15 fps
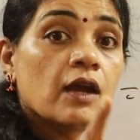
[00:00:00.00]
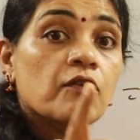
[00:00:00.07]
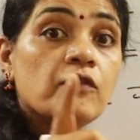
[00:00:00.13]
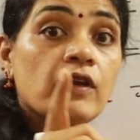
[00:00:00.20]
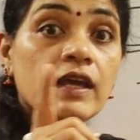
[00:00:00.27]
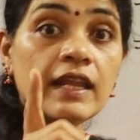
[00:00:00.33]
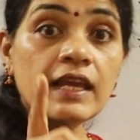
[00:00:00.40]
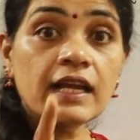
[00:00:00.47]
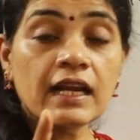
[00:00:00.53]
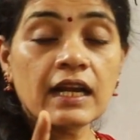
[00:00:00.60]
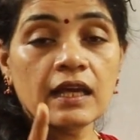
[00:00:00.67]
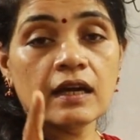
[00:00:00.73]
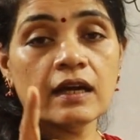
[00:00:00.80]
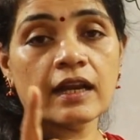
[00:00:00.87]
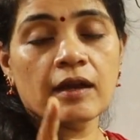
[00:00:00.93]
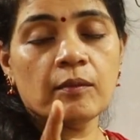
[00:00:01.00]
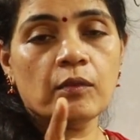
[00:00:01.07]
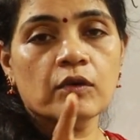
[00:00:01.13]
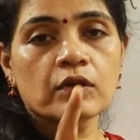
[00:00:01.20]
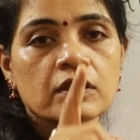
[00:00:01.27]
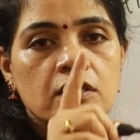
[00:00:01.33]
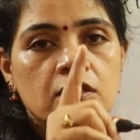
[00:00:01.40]
very clear
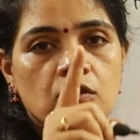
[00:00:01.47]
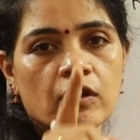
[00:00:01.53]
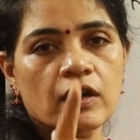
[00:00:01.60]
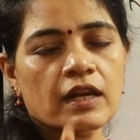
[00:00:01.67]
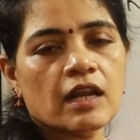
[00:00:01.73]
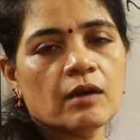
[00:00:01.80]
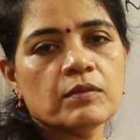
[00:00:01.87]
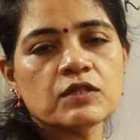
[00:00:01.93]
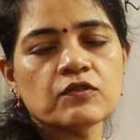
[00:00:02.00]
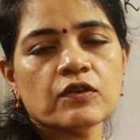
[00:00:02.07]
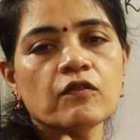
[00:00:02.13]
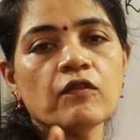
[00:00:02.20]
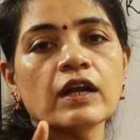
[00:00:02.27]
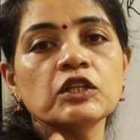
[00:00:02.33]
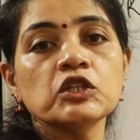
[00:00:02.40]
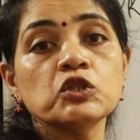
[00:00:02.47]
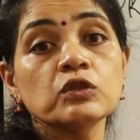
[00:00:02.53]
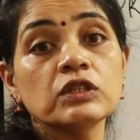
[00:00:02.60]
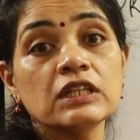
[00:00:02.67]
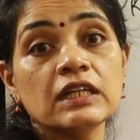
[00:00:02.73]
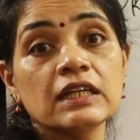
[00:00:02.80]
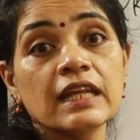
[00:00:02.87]
about the square numbers from 1 to
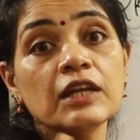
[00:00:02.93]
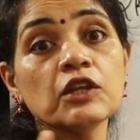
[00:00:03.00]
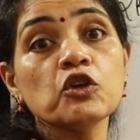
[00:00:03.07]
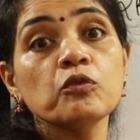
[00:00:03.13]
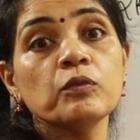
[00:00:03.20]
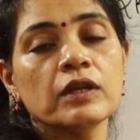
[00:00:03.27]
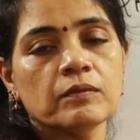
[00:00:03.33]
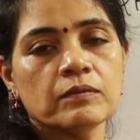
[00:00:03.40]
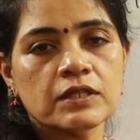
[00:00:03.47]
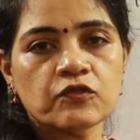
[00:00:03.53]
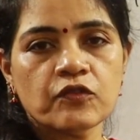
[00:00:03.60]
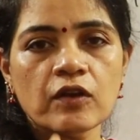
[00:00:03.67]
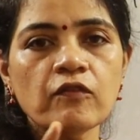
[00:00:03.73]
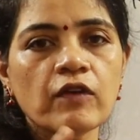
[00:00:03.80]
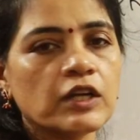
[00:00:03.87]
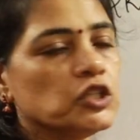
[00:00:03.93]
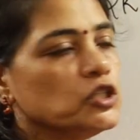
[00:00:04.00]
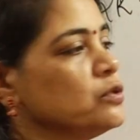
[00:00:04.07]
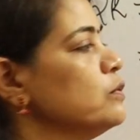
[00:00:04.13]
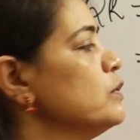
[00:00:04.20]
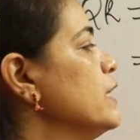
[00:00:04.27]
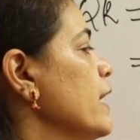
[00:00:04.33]
13, cube numbers from 1
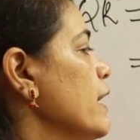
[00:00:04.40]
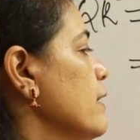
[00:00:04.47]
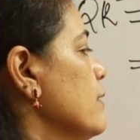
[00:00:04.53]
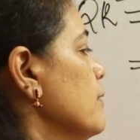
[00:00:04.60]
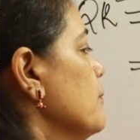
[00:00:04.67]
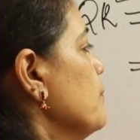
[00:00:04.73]
to 10.